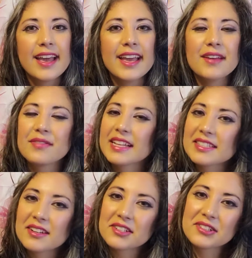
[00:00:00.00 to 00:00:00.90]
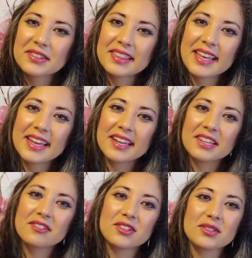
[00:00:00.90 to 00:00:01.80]
If that's not your thing and
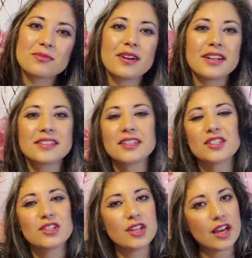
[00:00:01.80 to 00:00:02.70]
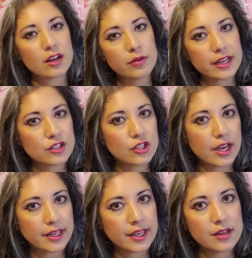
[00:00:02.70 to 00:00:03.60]
you just want a quick
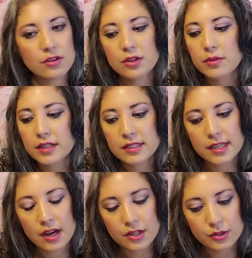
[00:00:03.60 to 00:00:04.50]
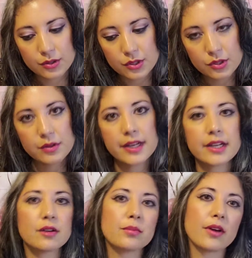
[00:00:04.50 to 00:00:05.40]
check-in, or you want to see how you're doing,
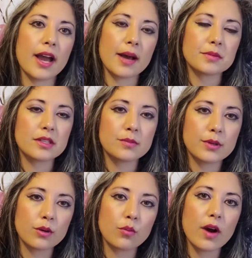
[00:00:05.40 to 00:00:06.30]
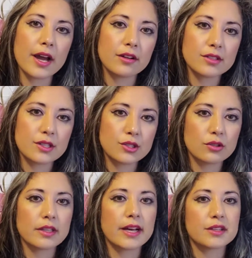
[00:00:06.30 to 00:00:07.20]
or perhaps it's been a while since
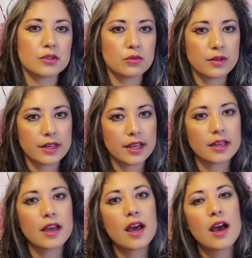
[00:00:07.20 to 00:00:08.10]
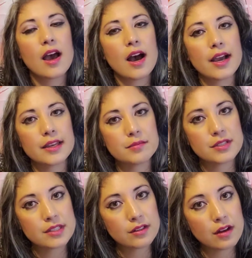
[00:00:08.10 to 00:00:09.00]
your last reading, I am
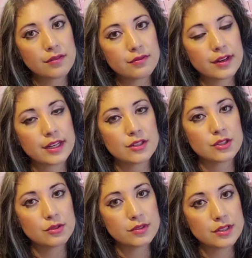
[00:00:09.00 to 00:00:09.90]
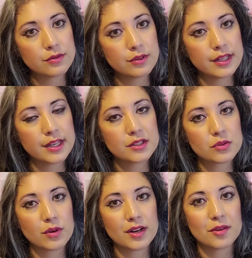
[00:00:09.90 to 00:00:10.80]
still offering intuitive readings
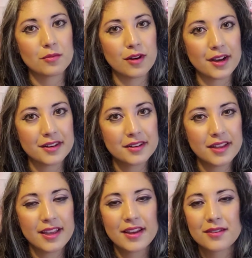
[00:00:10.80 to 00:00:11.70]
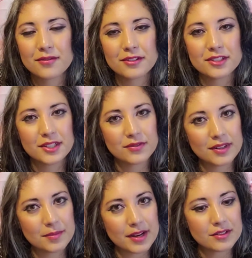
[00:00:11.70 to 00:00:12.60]
one-on-one for different
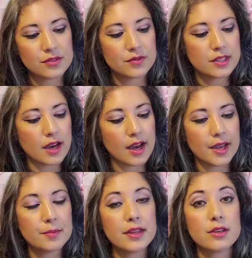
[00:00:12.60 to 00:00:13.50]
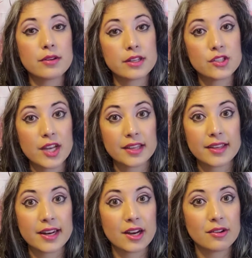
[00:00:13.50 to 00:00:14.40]
amounts of time, and you can check
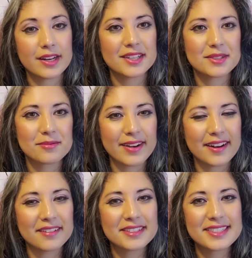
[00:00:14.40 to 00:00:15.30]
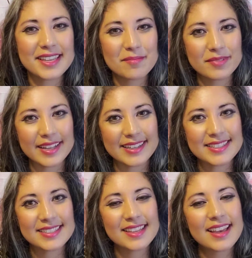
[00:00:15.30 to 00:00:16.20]
that out as well. Same
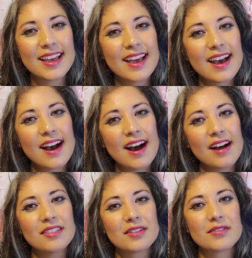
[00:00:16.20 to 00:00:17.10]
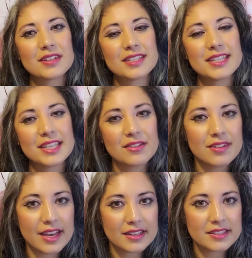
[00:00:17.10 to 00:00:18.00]
place. I'll look forward to seeing you
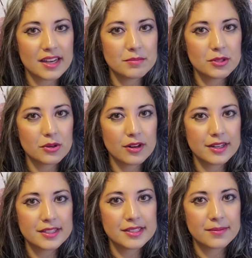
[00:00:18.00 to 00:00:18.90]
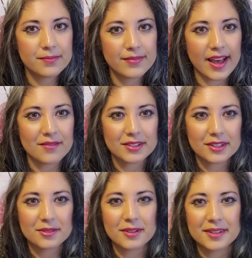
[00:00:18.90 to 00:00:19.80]
next time, Taurus. Have a
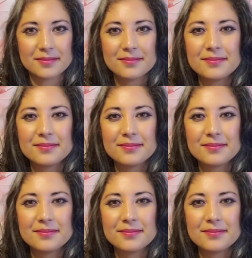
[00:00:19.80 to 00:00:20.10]
good one.